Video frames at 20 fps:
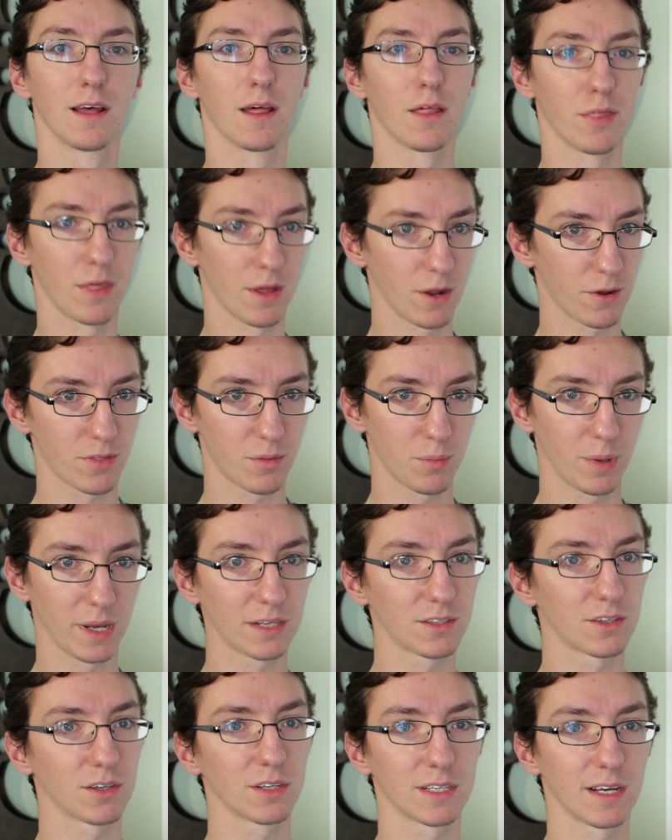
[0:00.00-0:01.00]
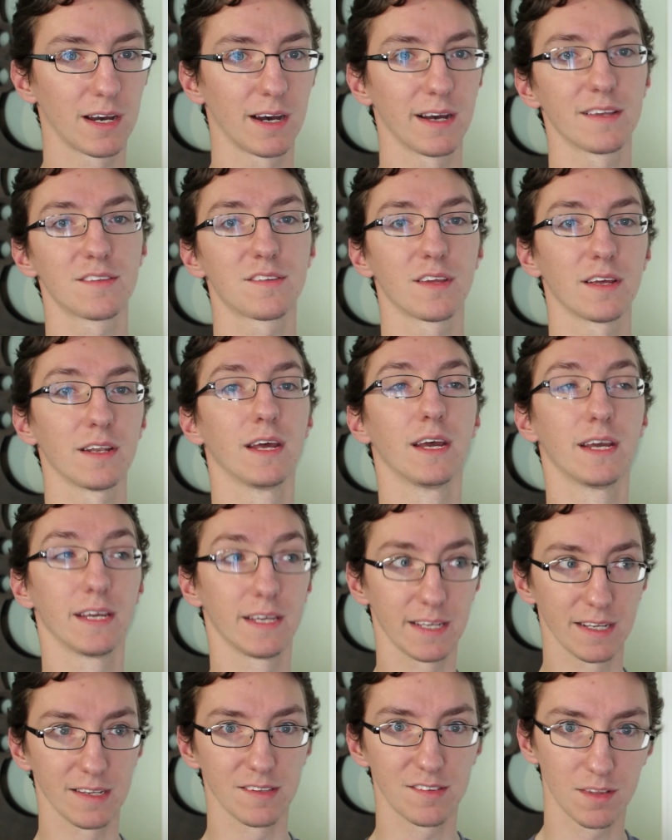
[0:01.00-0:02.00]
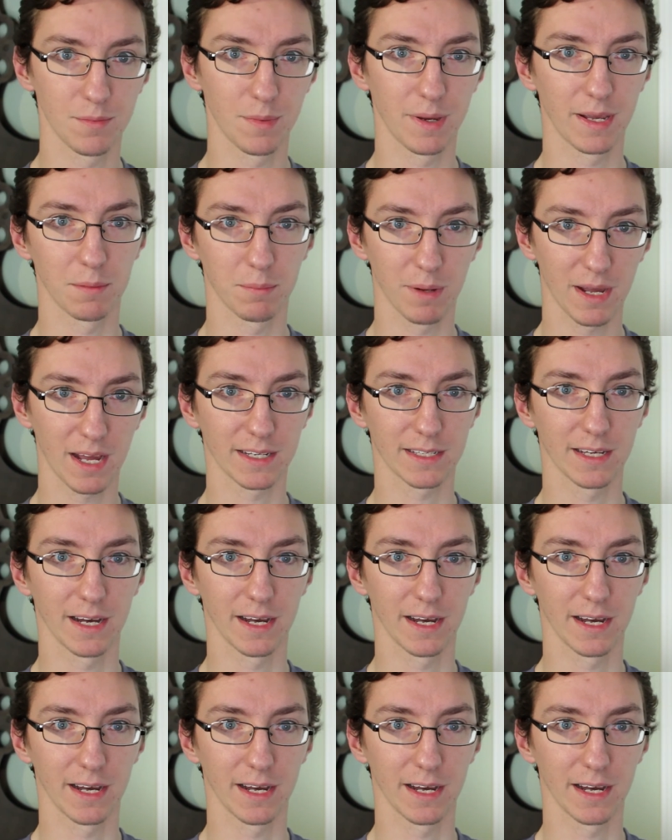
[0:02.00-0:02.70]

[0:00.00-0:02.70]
they're the main good guys and he's the main bad